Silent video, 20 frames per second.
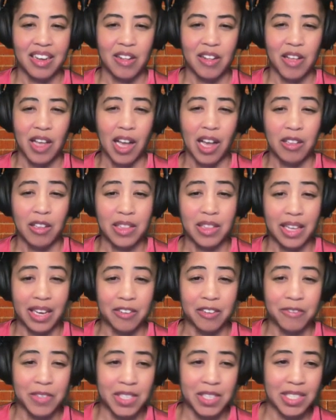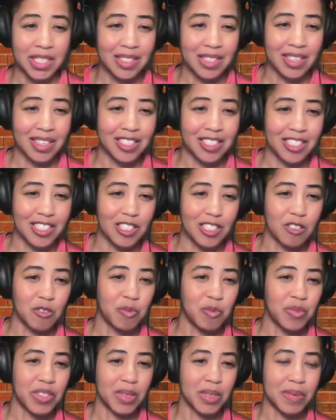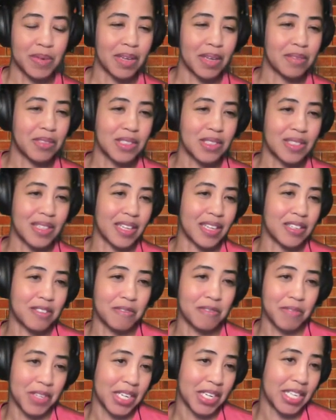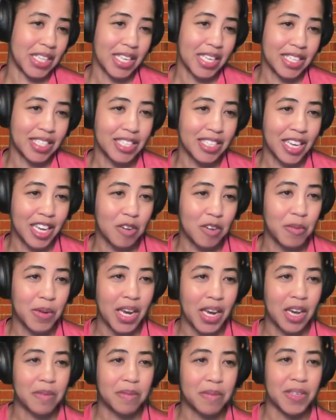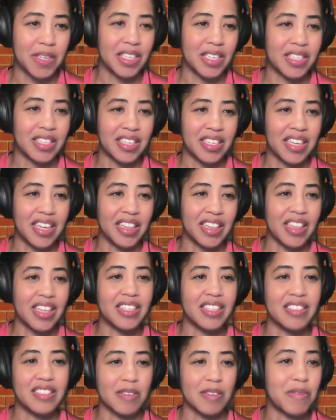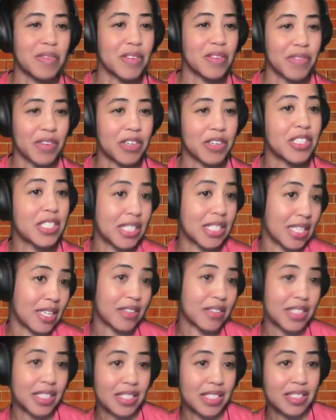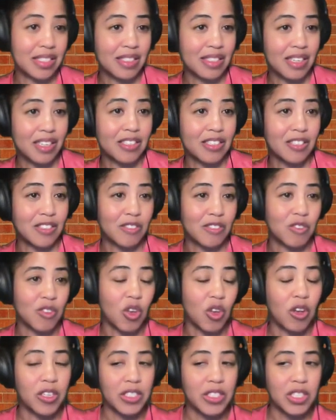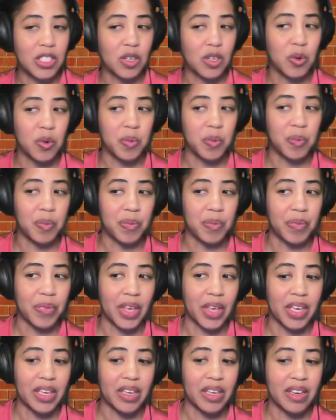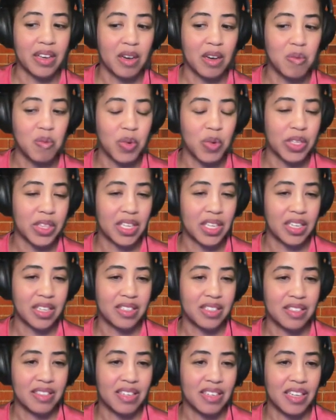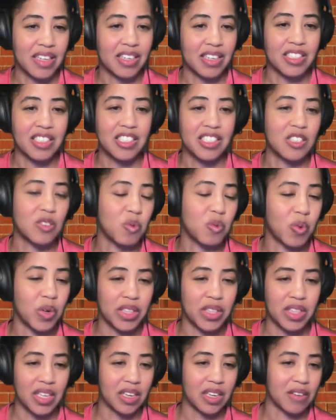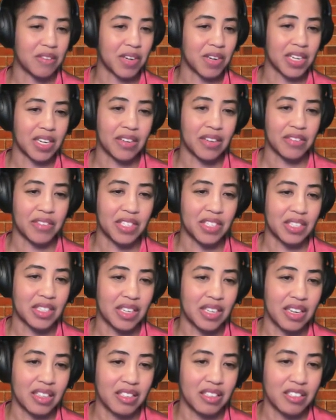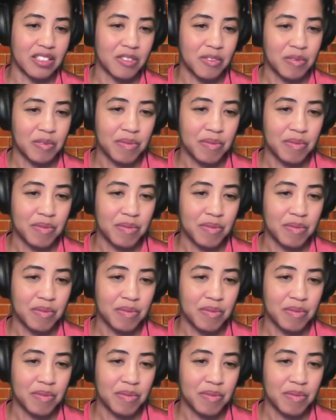how life is, because sometimes like funny things can be happening and then something very serious does also like come with it, and it's just one thing right after the other.